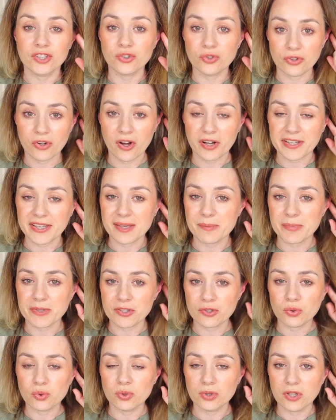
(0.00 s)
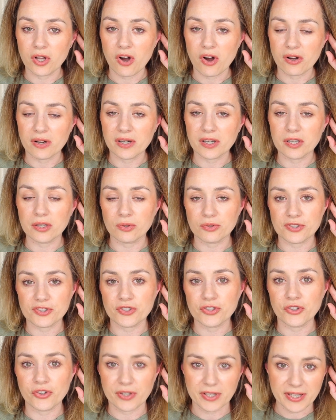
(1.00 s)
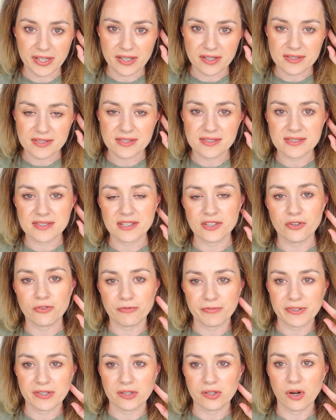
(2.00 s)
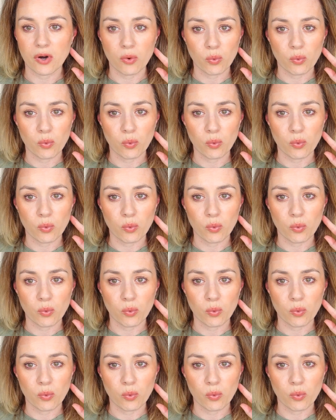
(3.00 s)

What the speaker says: do not keep it too long close to your ears because then you feel